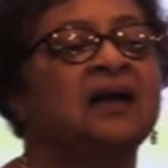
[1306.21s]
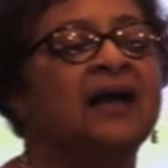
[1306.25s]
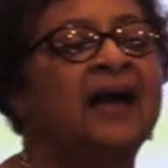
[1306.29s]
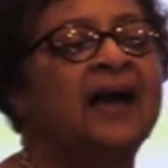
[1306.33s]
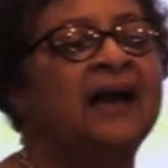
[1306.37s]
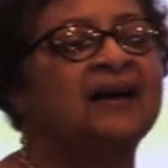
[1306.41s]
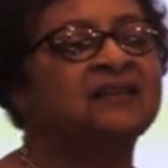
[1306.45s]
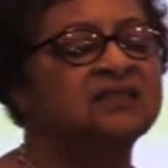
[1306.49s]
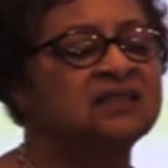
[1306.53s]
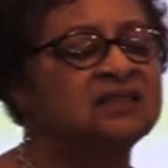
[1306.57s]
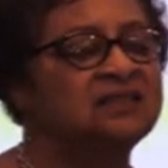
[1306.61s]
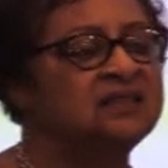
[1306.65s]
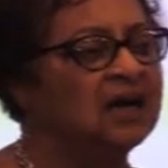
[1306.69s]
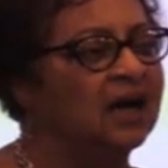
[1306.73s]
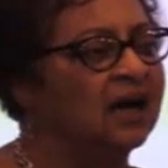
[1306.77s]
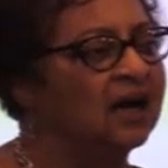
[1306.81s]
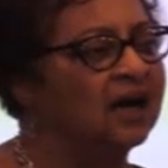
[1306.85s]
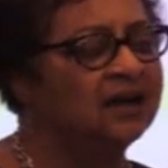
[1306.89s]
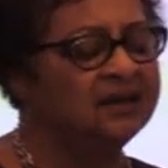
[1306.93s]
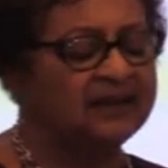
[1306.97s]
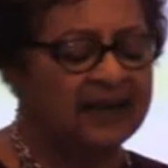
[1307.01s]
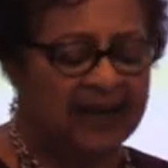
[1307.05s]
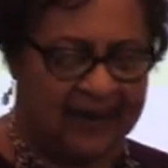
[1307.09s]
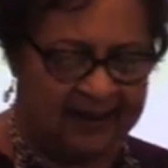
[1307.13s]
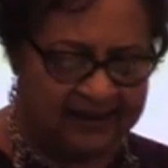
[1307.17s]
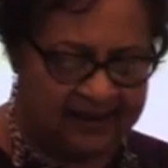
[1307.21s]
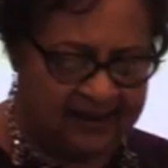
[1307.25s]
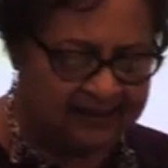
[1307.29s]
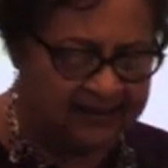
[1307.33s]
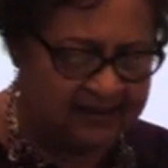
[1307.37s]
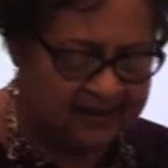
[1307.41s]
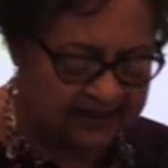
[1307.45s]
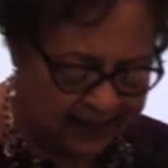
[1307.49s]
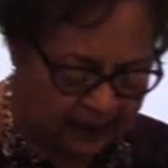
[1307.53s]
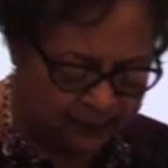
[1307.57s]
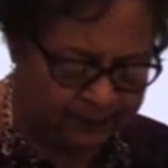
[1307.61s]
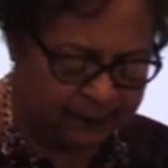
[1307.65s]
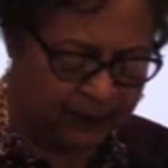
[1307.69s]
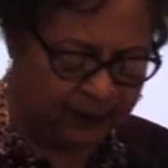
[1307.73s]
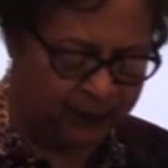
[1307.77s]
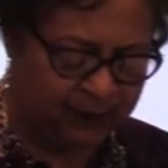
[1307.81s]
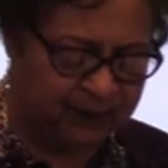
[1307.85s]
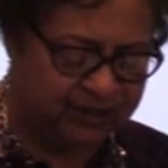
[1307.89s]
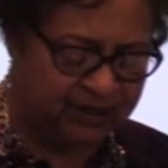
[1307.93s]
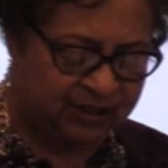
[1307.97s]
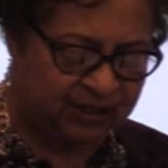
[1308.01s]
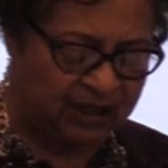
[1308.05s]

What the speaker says: has done an exemplary